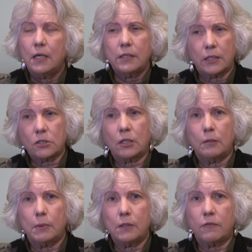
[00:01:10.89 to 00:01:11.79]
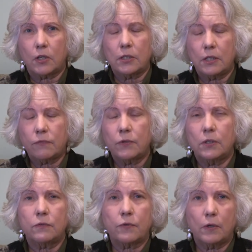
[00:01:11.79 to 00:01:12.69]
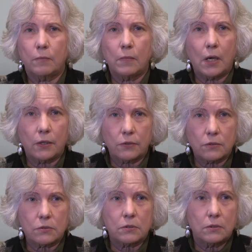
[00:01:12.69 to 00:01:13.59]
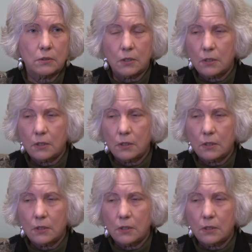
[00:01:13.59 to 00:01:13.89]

That's going to be very different from others